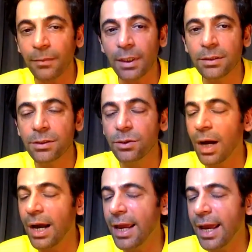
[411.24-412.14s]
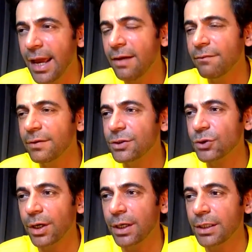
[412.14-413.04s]
so I have
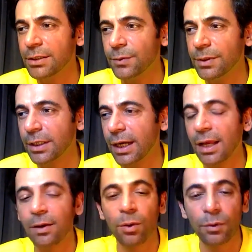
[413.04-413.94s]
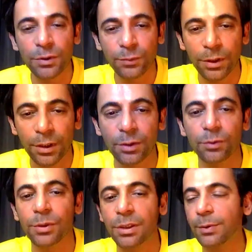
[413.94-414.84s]
enjoyed his work, and I always wanting to
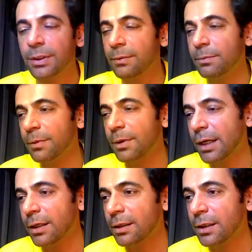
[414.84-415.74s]
work with him. And